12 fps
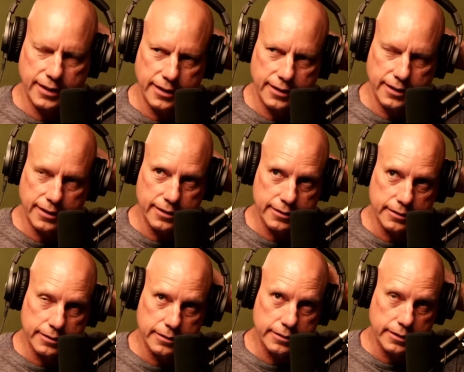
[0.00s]
And then
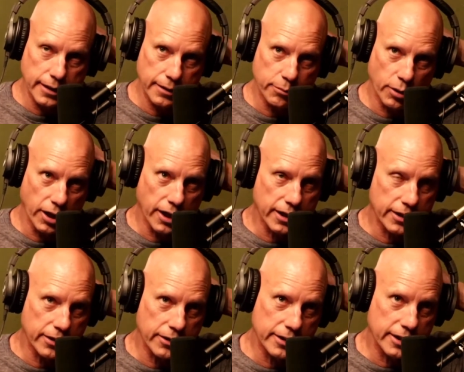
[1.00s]
had Brian,
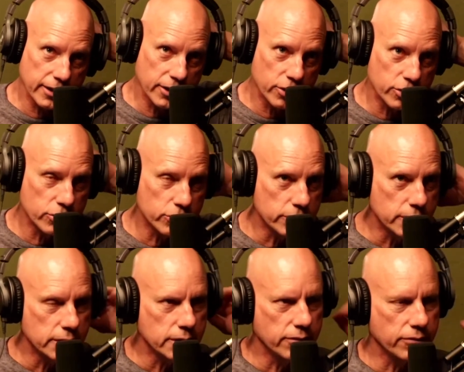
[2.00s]
Ernie, you,
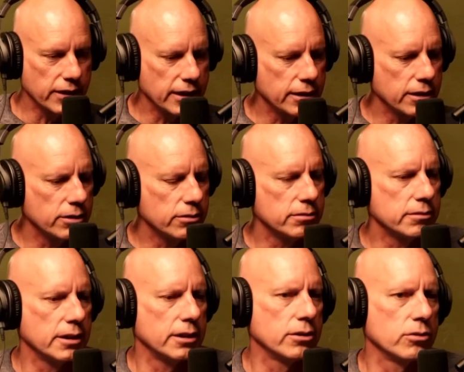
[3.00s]
Fano,
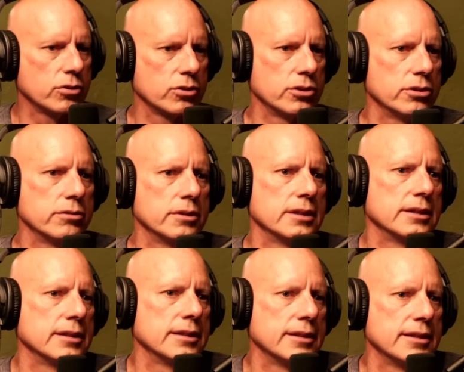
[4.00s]
their whole crew.
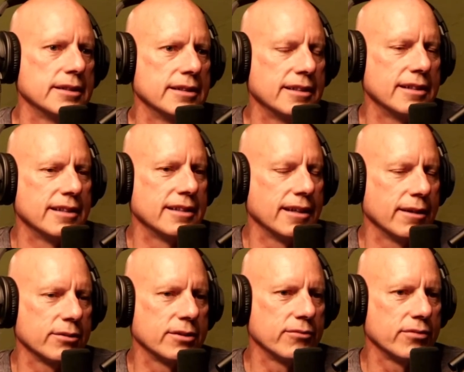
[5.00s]
That
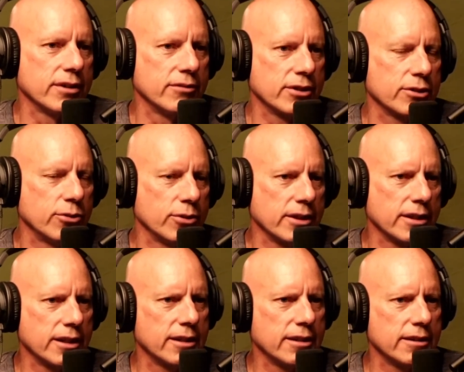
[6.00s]
was some fun recording
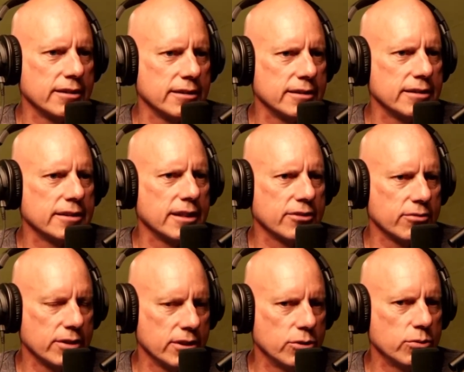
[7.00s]
there, and that's
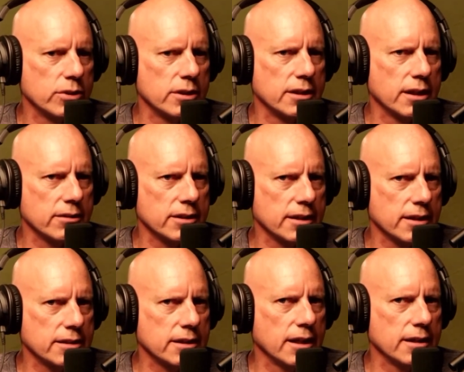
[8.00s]
when I was like, this
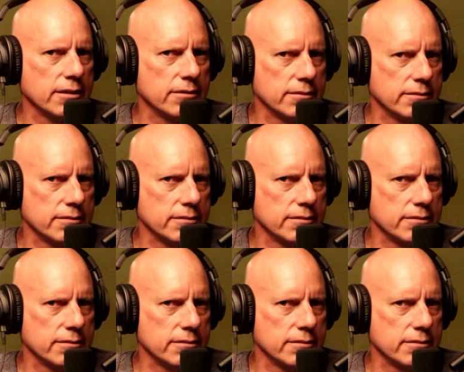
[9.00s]
guy can